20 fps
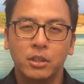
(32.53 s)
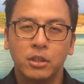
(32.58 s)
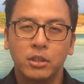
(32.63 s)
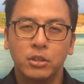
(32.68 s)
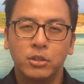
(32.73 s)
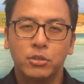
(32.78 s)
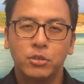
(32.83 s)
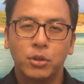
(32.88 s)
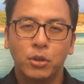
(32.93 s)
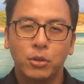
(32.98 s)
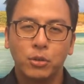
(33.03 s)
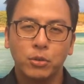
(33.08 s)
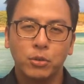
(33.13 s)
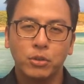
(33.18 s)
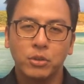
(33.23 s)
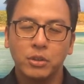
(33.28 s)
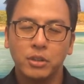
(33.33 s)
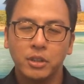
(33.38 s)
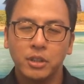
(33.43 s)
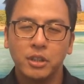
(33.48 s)

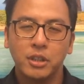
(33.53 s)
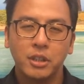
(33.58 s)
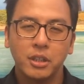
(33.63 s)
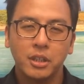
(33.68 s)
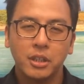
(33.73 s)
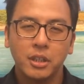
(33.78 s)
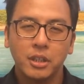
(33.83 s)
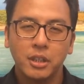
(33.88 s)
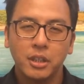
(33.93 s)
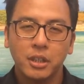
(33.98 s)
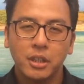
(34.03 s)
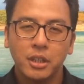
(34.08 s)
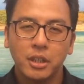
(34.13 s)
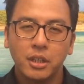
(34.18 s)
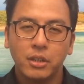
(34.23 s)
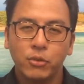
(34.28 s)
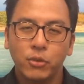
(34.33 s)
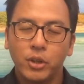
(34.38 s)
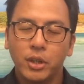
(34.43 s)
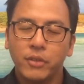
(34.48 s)
So
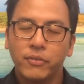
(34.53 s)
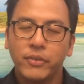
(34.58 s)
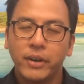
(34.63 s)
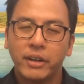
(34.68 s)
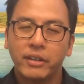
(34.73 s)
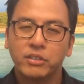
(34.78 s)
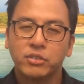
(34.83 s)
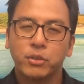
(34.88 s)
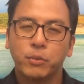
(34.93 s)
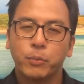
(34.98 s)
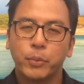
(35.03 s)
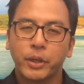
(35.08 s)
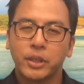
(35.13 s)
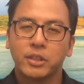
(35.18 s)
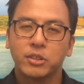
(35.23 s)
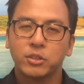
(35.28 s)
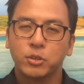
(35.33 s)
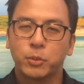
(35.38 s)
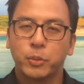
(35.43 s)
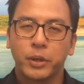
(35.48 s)
it really varies from
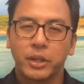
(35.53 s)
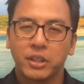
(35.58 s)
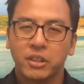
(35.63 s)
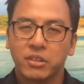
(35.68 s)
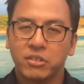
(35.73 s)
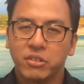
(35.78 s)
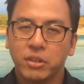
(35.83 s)
practice to practice.